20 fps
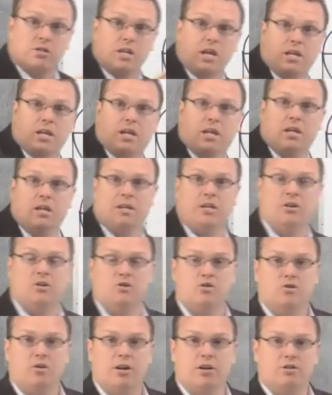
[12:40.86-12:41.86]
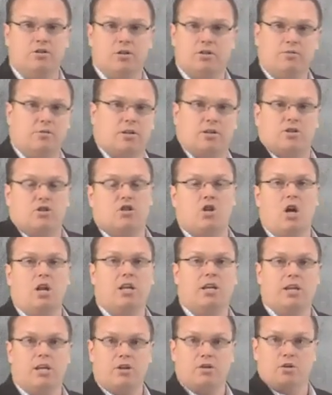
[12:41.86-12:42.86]
set it, just
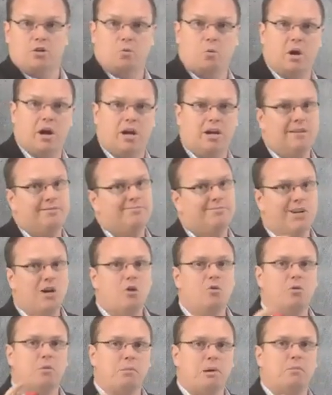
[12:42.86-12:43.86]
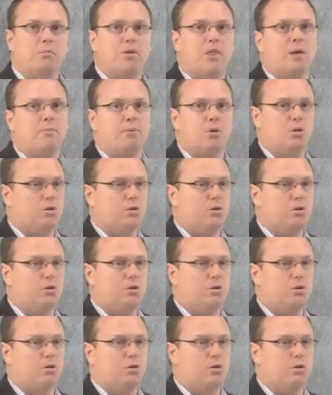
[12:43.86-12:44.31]
install it either way? No, remember that